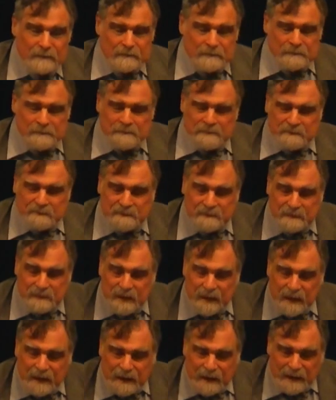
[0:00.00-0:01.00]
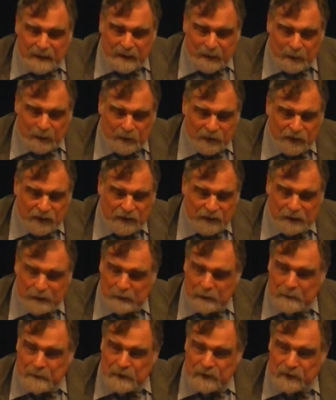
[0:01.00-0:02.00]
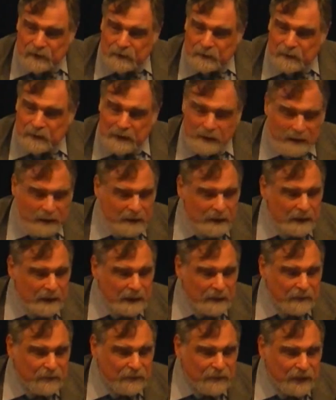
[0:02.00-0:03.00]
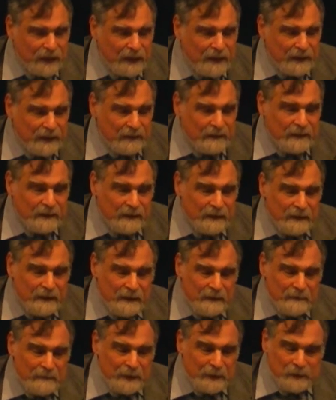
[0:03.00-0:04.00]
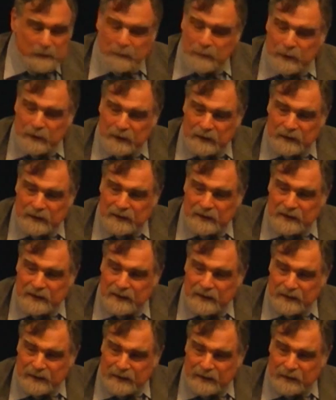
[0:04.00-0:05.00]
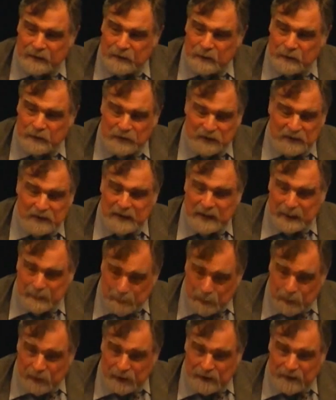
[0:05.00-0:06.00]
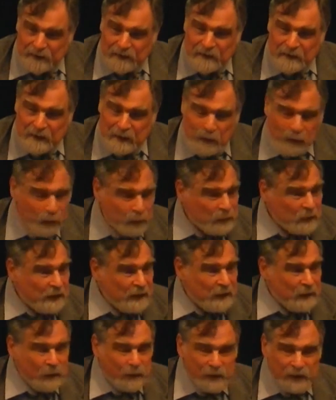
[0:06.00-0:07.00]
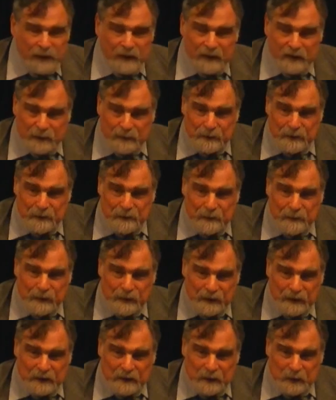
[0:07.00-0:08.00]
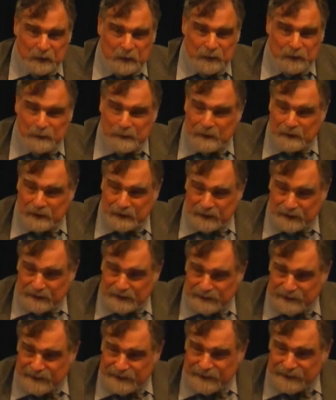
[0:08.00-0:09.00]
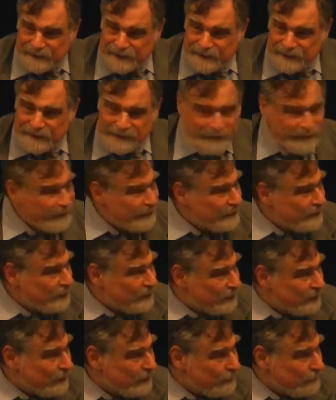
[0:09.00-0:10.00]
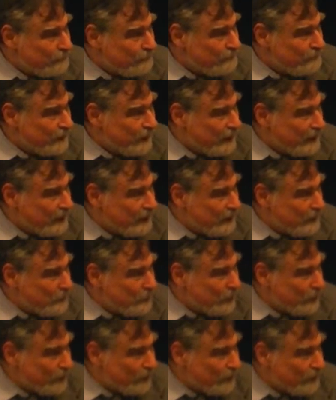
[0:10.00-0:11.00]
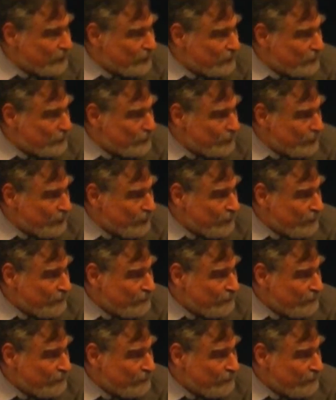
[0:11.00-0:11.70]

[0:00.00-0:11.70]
an auxiliary bishop, he invited Metropolitan Tikhon, who was at that point the only Orthodox metropolitan in North America, to come and take part in the ceremony.